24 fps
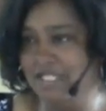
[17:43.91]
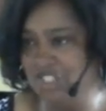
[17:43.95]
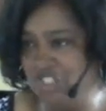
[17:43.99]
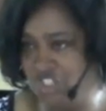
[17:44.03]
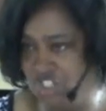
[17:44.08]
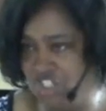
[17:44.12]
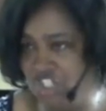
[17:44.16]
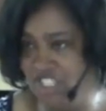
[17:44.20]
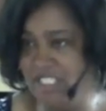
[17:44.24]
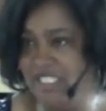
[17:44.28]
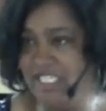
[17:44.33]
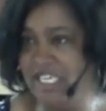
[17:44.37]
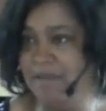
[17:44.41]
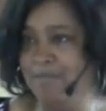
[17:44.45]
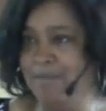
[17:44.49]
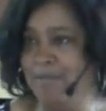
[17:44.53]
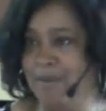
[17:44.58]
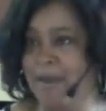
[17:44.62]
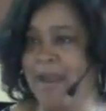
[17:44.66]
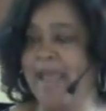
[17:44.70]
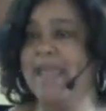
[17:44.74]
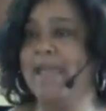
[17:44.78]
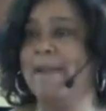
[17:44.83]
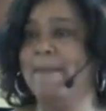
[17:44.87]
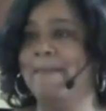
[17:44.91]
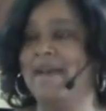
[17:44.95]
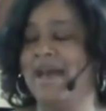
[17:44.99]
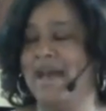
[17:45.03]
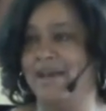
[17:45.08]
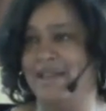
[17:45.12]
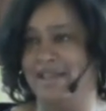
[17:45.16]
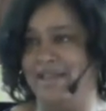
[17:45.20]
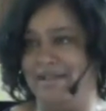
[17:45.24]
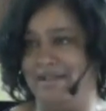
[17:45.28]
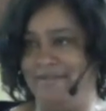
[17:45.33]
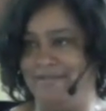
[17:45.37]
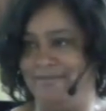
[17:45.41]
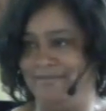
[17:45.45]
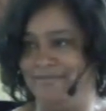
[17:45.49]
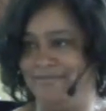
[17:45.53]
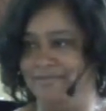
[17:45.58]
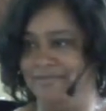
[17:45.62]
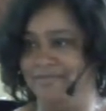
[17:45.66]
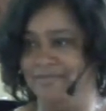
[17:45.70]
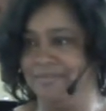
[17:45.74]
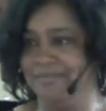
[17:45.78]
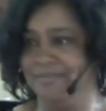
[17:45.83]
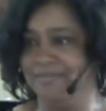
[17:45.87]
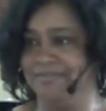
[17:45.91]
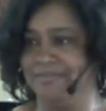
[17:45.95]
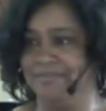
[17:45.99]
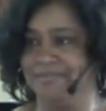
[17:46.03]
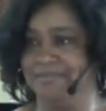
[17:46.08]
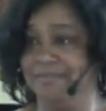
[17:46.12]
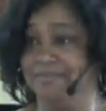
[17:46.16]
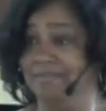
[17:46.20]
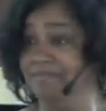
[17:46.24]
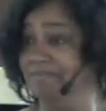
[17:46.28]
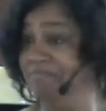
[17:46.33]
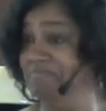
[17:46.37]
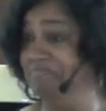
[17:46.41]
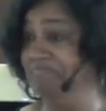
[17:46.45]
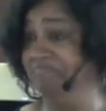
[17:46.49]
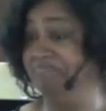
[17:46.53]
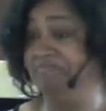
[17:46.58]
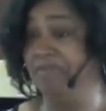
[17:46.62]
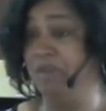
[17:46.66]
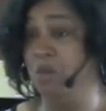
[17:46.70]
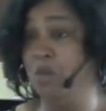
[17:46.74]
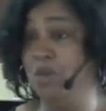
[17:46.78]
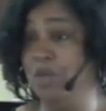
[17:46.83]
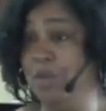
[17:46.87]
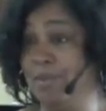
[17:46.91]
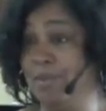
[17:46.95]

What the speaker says: she said, pray about it. We